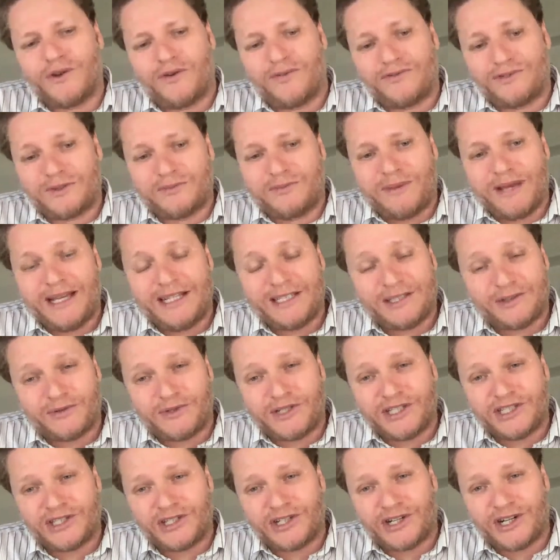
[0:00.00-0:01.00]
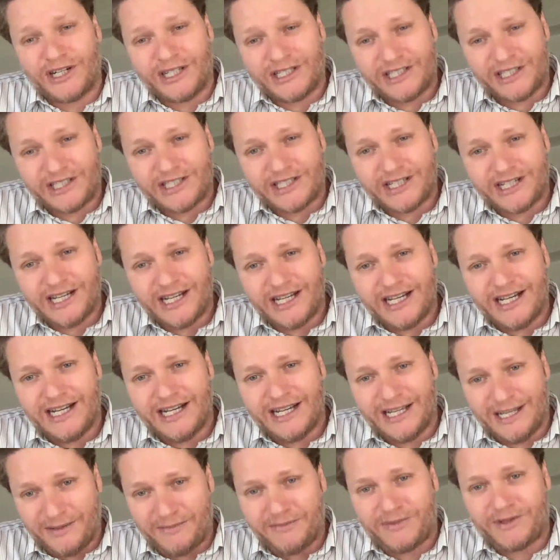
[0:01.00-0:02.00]
of Space Research
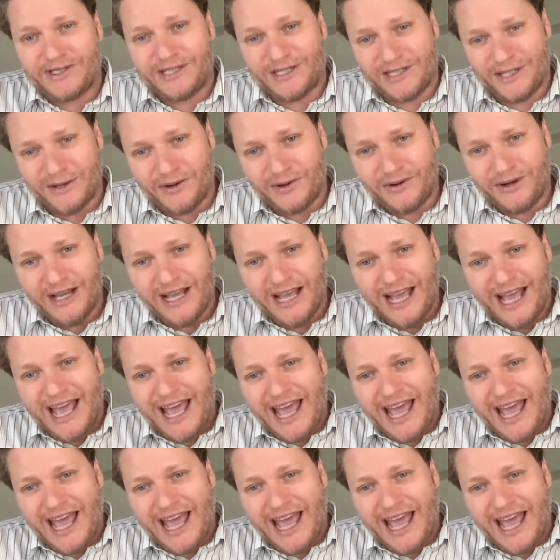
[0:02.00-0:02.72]
in Brazil,